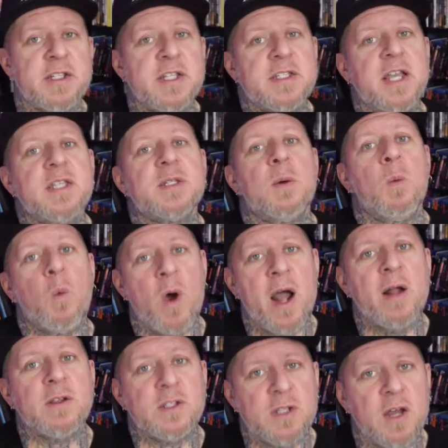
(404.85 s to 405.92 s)
they say some
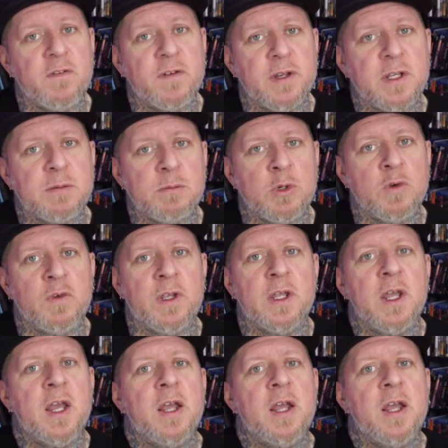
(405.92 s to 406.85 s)
wild stuff in this movie.